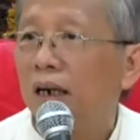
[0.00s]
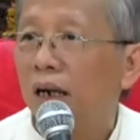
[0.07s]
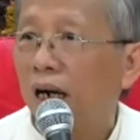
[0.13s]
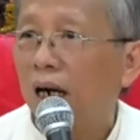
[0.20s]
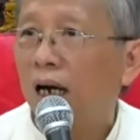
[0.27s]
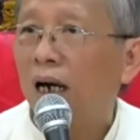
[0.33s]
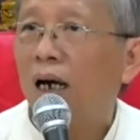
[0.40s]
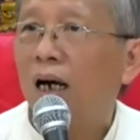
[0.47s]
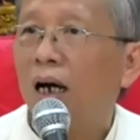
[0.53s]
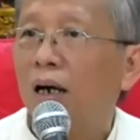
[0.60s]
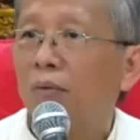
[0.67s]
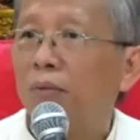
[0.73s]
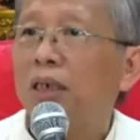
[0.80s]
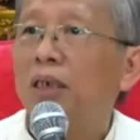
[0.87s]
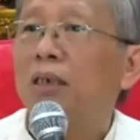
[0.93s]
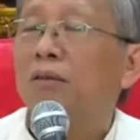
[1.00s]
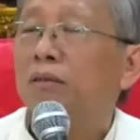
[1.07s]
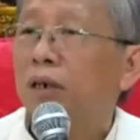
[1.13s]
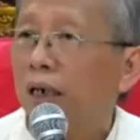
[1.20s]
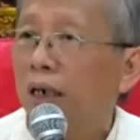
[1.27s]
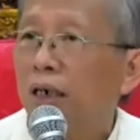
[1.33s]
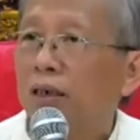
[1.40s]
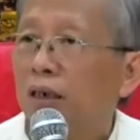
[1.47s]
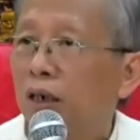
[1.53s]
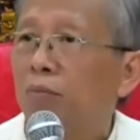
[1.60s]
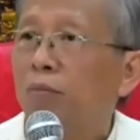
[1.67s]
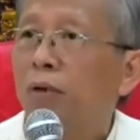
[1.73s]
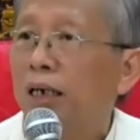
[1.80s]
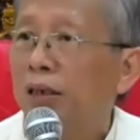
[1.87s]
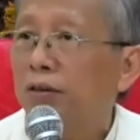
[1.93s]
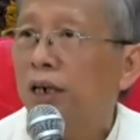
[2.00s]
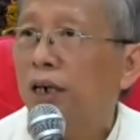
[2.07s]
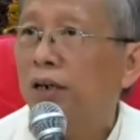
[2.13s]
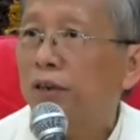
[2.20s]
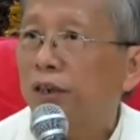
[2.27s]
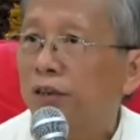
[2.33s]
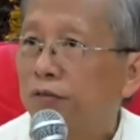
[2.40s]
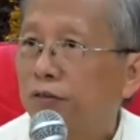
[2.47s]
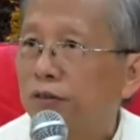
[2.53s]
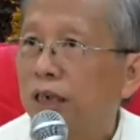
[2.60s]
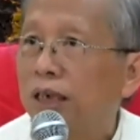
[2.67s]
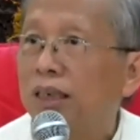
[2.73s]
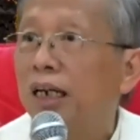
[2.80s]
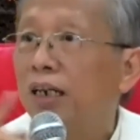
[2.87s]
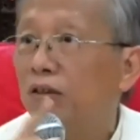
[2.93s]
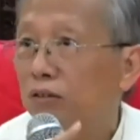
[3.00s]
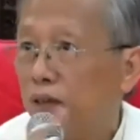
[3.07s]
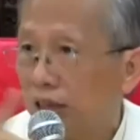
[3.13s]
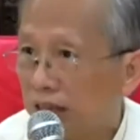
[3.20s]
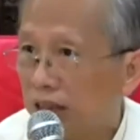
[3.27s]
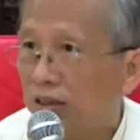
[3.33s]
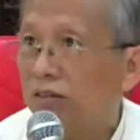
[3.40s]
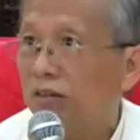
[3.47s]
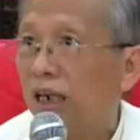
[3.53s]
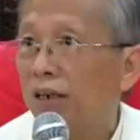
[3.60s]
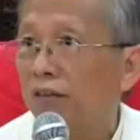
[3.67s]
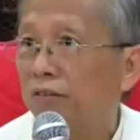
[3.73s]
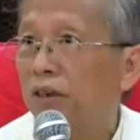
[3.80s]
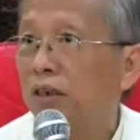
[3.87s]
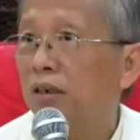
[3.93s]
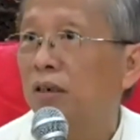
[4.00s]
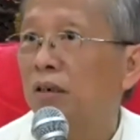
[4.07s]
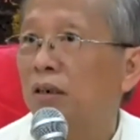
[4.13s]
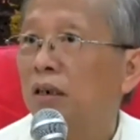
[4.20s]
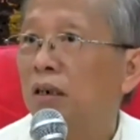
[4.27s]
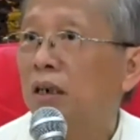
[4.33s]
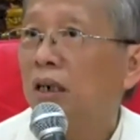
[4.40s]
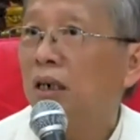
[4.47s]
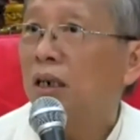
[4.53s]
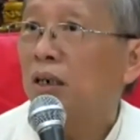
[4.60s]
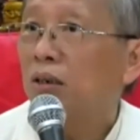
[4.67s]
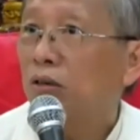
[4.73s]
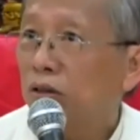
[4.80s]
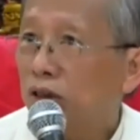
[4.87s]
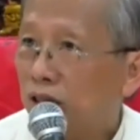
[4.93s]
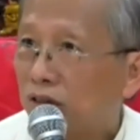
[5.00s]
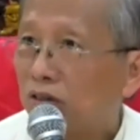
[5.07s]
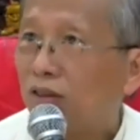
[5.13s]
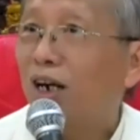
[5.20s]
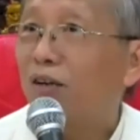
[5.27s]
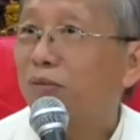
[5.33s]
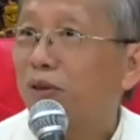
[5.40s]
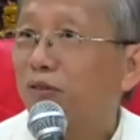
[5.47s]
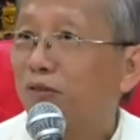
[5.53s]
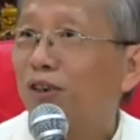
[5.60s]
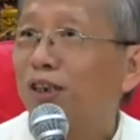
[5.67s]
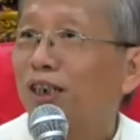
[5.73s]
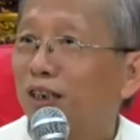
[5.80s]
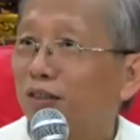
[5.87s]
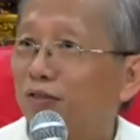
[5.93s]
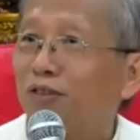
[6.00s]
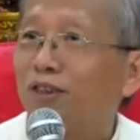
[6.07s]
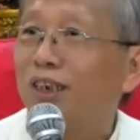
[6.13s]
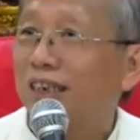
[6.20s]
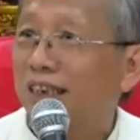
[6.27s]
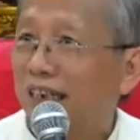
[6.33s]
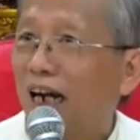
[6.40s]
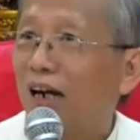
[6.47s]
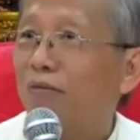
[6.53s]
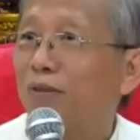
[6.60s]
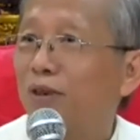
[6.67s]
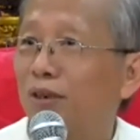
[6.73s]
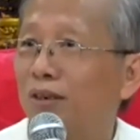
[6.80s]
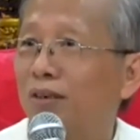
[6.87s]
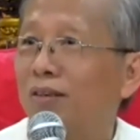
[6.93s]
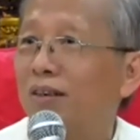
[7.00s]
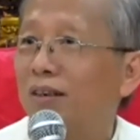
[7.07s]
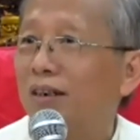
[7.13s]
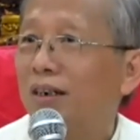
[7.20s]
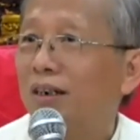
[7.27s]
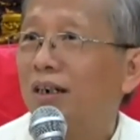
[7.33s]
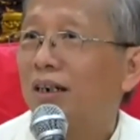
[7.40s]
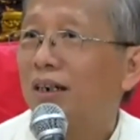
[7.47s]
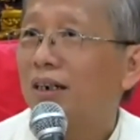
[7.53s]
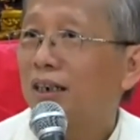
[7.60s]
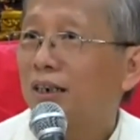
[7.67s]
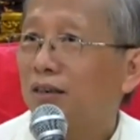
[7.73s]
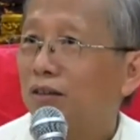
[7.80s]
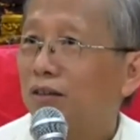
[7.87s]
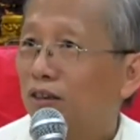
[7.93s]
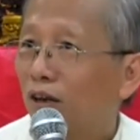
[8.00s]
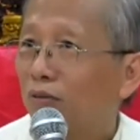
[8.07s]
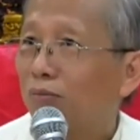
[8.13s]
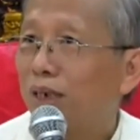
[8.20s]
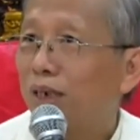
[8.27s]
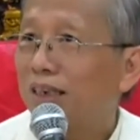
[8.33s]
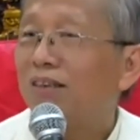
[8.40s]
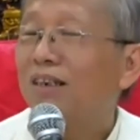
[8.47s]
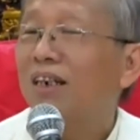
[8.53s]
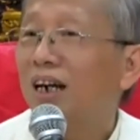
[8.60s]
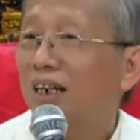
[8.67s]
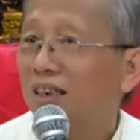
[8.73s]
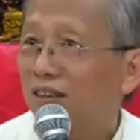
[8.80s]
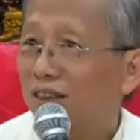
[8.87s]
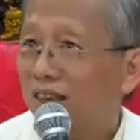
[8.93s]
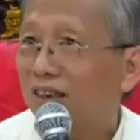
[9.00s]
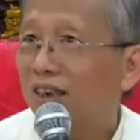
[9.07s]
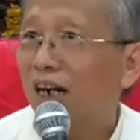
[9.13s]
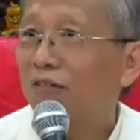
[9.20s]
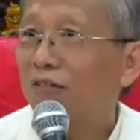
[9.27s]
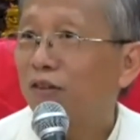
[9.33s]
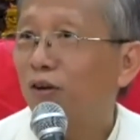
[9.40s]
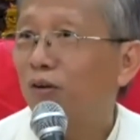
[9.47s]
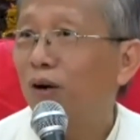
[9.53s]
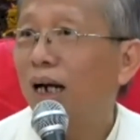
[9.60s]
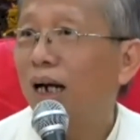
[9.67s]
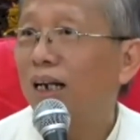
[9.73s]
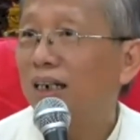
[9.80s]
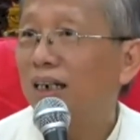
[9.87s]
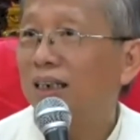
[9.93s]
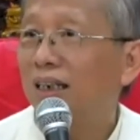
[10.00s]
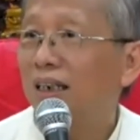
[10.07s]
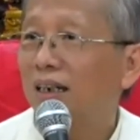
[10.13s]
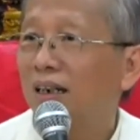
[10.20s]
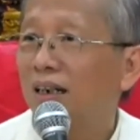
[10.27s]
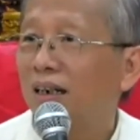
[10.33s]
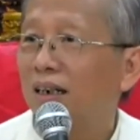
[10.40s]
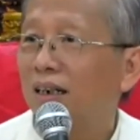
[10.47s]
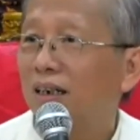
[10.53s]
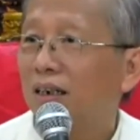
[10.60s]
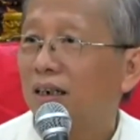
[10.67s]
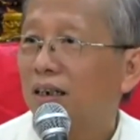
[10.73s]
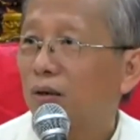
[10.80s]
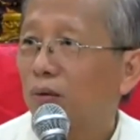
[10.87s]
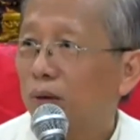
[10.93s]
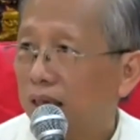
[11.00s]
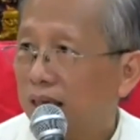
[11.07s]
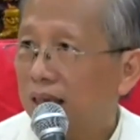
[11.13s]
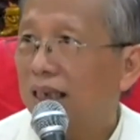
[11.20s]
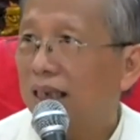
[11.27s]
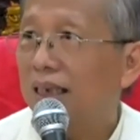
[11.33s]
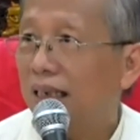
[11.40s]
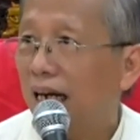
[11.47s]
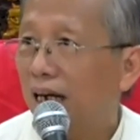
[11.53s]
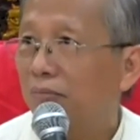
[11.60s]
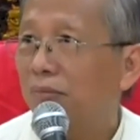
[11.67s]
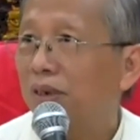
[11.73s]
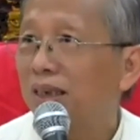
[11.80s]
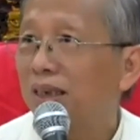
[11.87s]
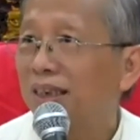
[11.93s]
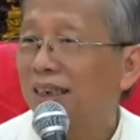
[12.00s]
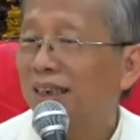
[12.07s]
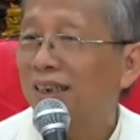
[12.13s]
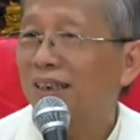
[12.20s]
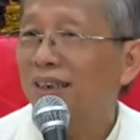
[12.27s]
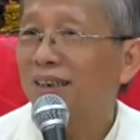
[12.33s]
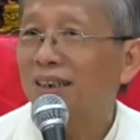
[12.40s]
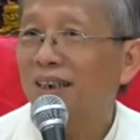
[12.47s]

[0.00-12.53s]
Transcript: Train your mind to have heedfulness, then only strive. No. Don't strive before the heedfulness come. No. If you thought based on you strive for what? Understand? No? Wasting time. Understand?